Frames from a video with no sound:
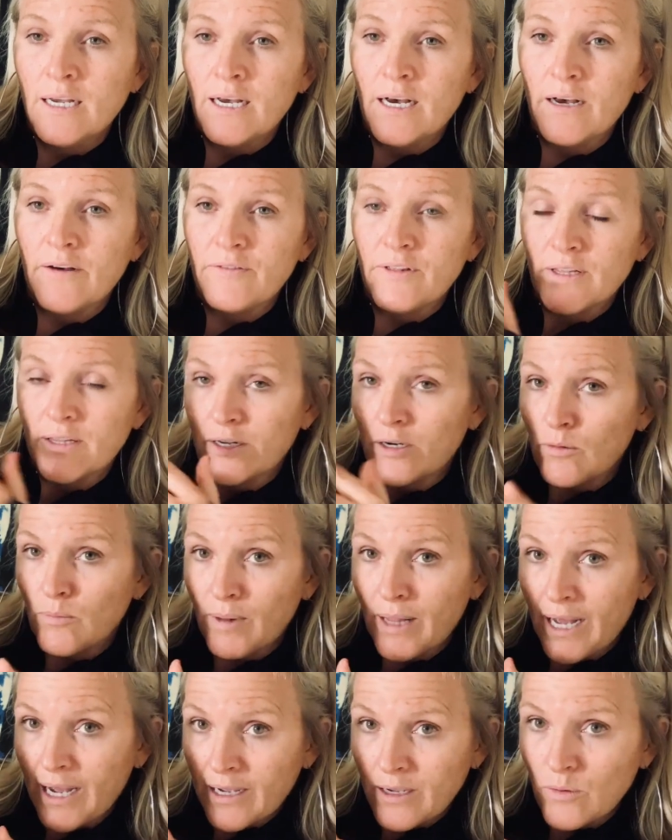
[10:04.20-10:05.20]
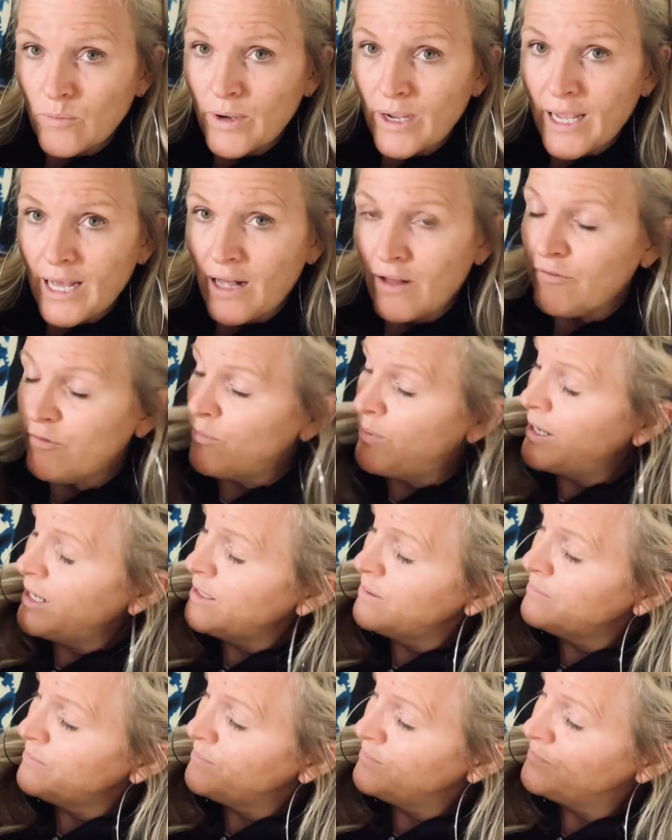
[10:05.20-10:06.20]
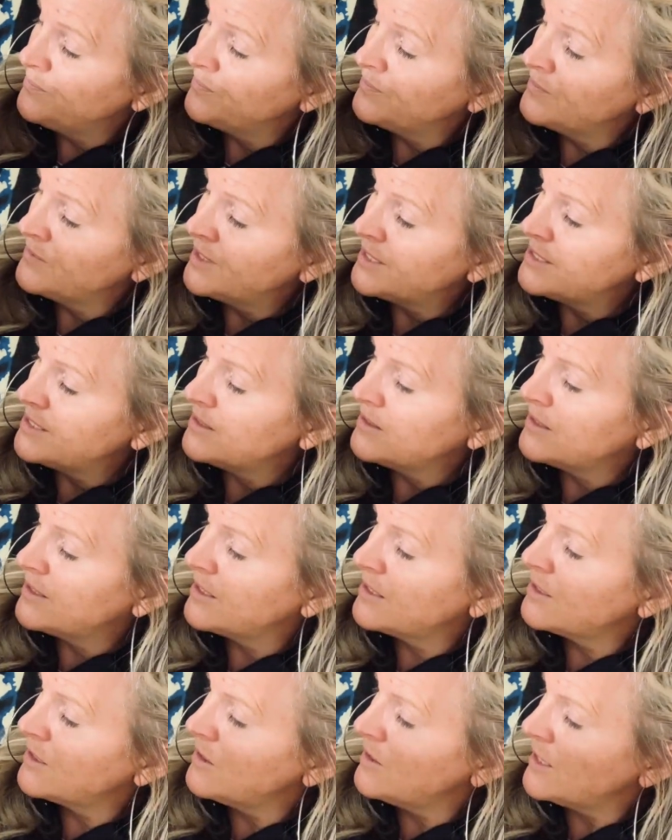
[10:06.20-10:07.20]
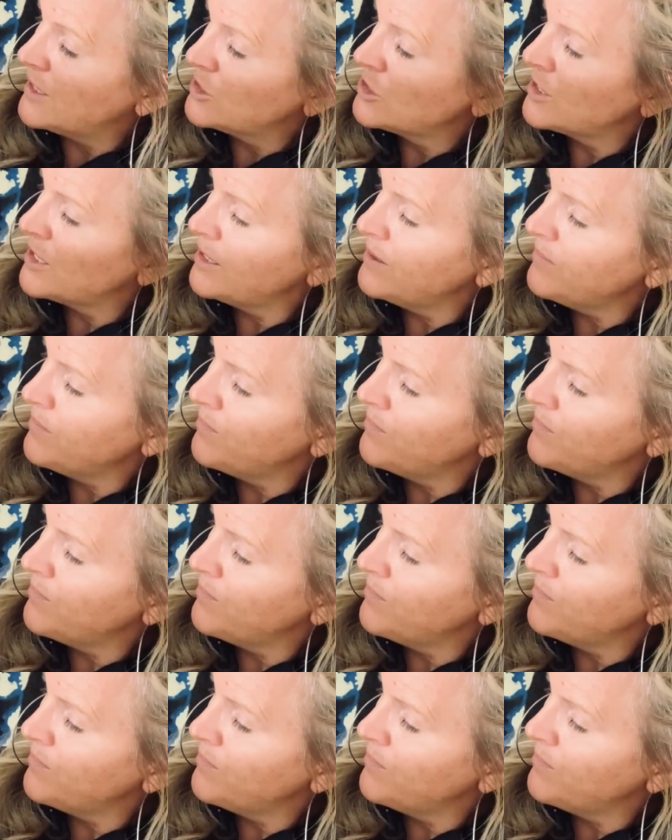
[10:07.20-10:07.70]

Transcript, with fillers: of the little black and white alphabet that's in the collage kit.